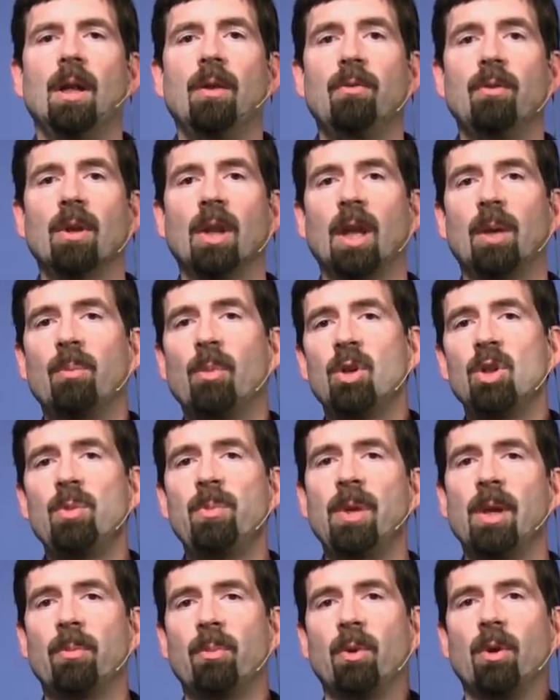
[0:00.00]
If you're like most
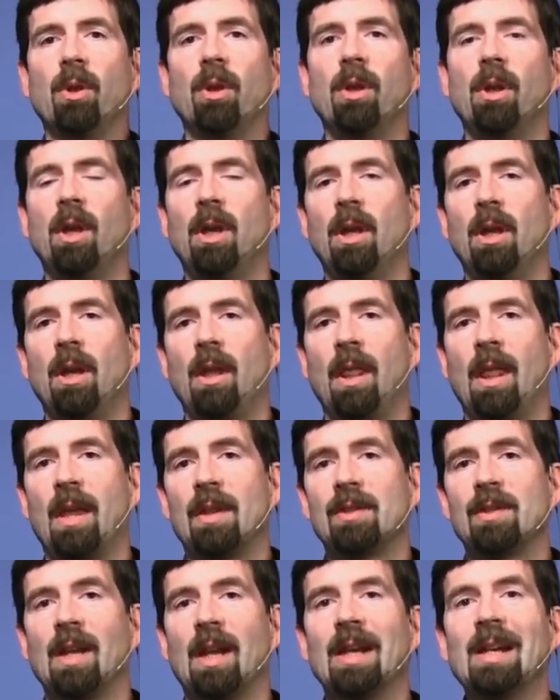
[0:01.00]
people,
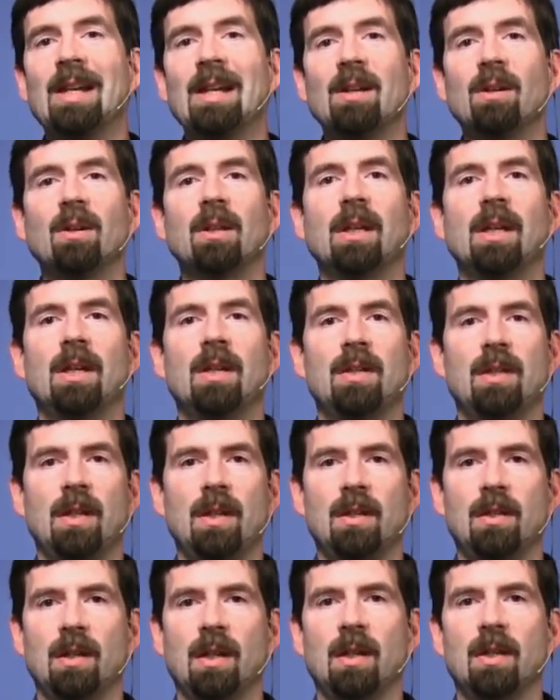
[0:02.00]
that's not nearly as
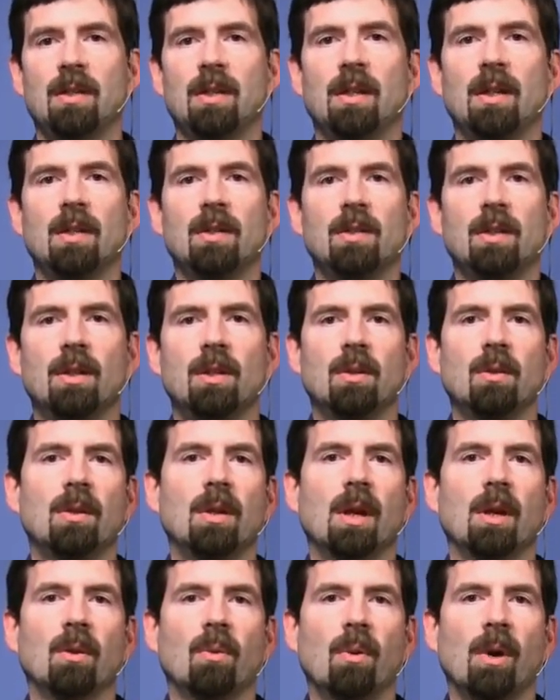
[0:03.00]
easy as it is to do
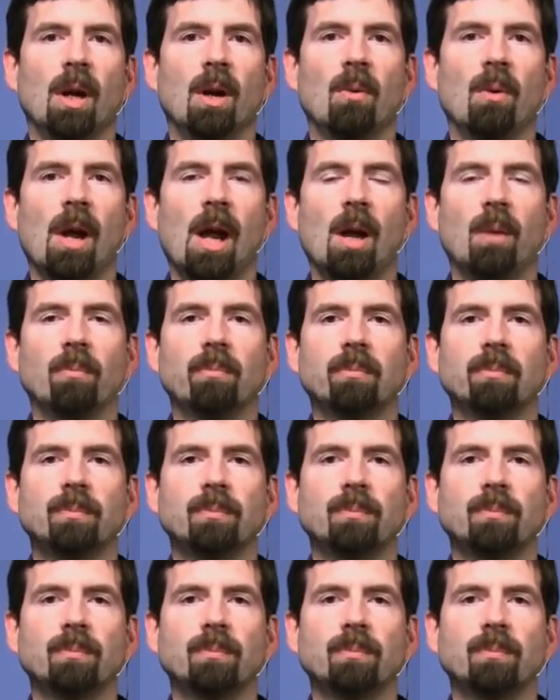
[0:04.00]
the other way around.